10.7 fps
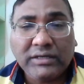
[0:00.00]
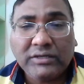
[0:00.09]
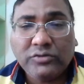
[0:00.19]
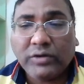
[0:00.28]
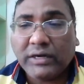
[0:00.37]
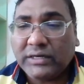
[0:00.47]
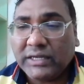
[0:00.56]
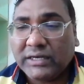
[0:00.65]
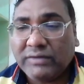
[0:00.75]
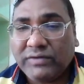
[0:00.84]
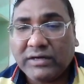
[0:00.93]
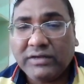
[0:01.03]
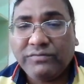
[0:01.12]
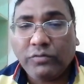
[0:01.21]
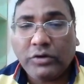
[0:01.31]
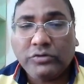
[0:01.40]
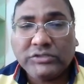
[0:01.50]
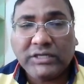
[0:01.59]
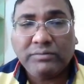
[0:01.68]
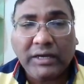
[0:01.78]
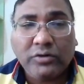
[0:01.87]
there. You can take definitely if you want to
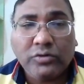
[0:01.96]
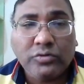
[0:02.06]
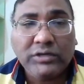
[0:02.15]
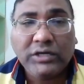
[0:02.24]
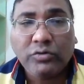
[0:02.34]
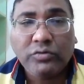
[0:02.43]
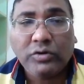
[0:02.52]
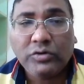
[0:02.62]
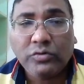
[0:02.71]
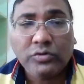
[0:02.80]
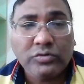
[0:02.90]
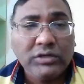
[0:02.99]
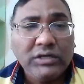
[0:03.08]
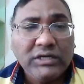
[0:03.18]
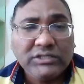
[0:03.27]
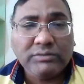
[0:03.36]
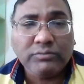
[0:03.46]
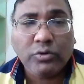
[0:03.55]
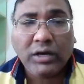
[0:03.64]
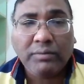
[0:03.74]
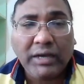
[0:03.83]
stay in Bangalore only and don't want to go to
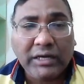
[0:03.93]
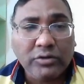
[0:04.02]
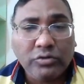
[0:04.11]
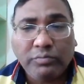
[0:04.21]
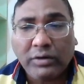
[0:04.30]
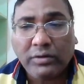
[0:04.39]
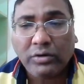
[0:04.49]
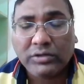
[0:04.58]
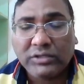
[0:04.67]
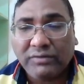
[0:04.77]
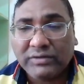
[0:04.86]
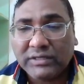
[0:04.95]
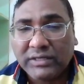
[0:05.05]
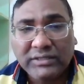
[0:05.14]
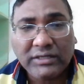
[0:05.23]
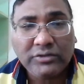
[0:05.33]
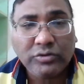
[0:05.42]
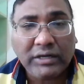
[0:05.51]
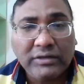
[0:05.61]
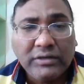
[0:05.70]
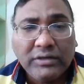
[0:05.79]
Shimoga, Mangalore or Davangere, then you
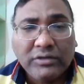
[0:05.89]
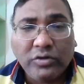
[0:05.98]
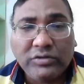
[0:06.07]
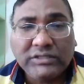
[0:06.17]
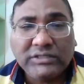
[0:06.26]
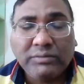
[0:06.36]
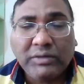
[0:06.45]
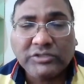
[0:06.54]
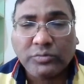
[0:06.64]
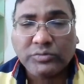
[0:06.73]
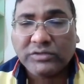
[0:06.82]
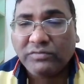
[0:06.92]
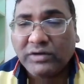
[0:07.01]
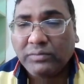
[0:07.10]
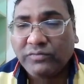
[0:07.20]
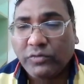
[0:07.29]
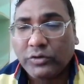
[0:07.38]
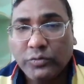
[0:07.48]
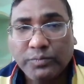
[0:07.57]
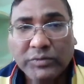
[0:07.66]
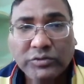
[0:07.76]
can, this is the best option available for
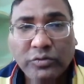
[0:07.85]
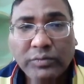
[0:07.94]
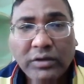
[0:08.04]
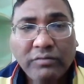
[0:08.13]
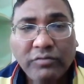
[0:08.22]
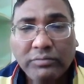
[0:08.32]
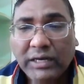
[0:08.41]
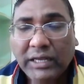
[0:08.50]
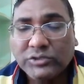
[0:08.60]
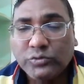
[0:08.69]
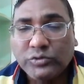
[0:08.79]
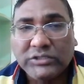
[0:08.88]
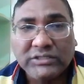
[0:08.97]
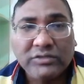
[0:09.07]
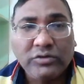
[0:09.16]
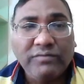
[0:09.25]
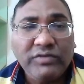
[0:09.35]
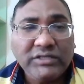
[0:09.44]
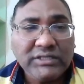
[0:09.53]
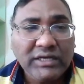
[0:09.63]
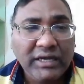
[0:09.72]
you. So from the last two sheets, the
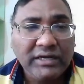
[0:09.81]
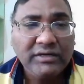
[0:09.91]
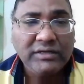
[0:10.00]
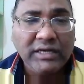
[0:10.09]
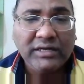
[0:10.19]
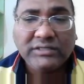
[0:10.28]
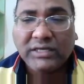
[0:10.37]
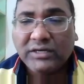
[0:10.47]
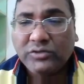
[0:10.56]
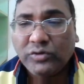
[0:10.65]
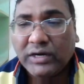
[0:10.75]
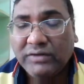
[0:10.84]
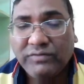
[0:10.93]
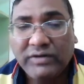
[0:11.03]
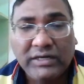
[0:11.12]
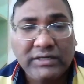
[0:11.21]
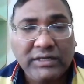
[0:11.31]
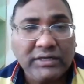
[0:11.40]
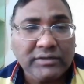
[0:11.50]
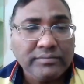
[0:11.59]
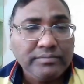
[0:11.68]
MVJ and Dhanan Sagar, you can definitely
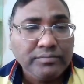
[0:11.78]
take it.